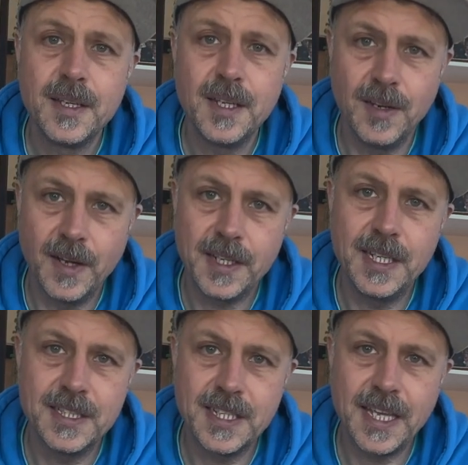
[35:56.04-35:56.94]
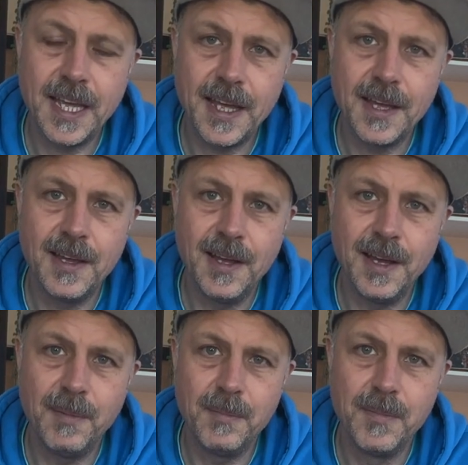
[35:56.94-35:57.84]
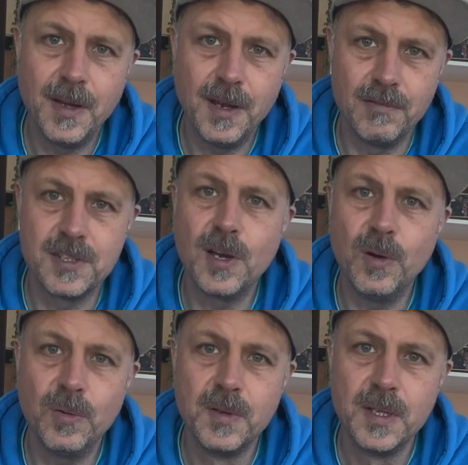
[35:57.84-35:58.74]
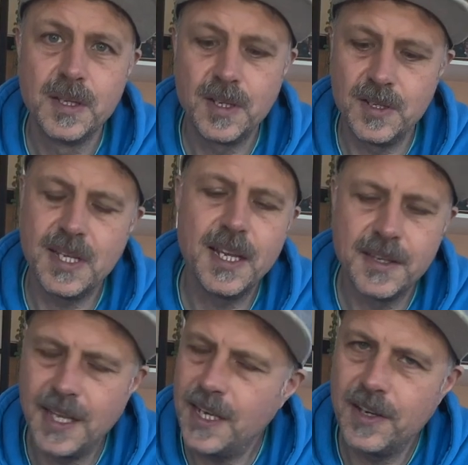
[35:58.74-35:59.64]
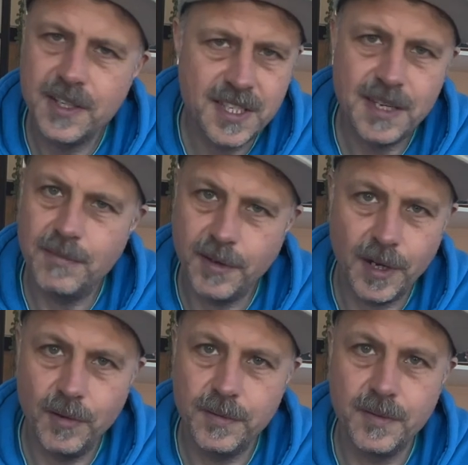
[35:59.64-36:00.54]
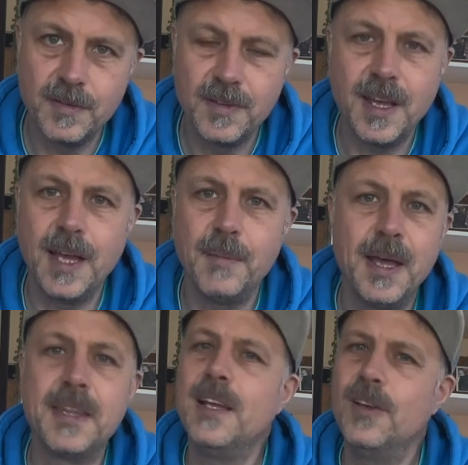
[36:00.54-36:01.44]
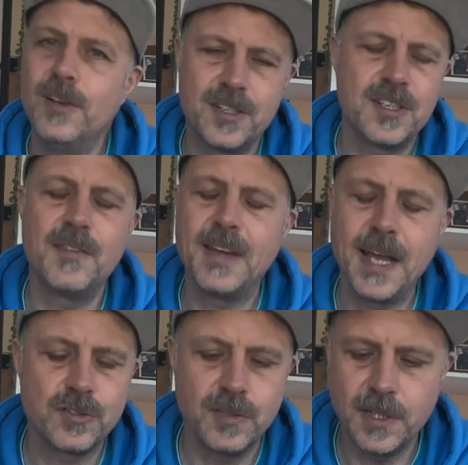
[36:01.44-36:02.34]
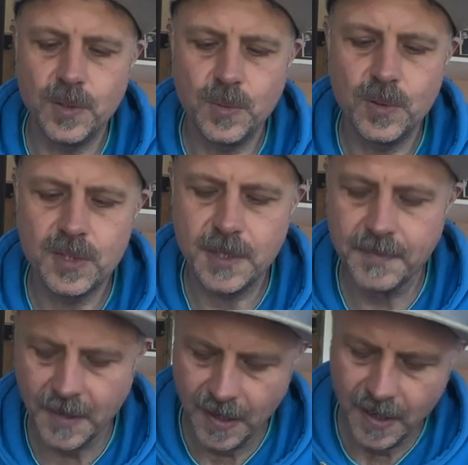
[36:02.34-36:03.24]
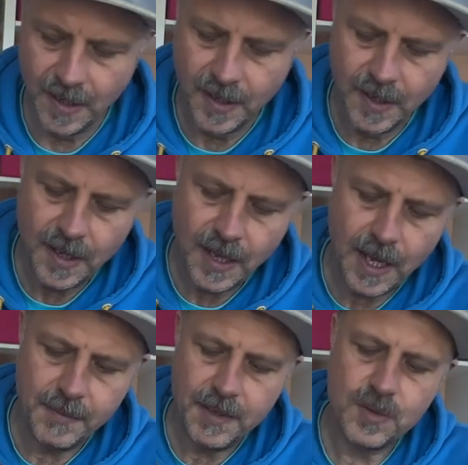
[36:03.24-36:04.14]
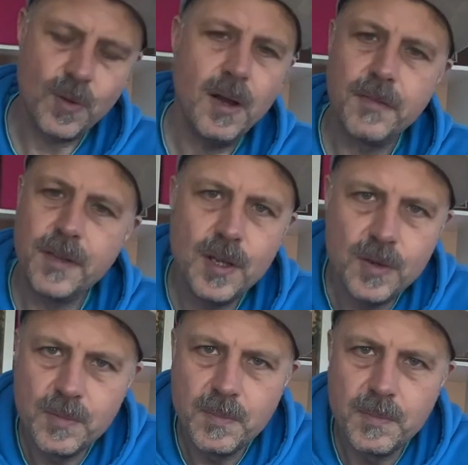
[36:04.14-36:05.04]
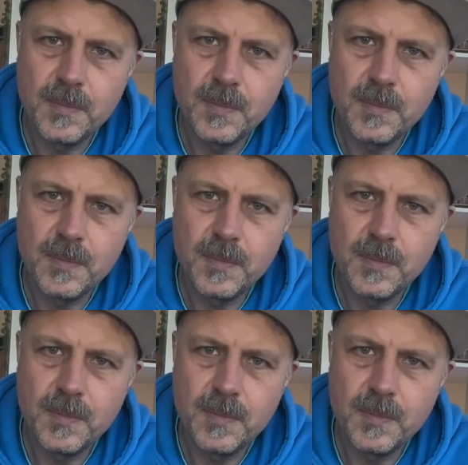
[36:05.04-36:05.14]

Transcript: you're likely to get a result, because they don't see them very often, and they look so natural in the water. There's quite a few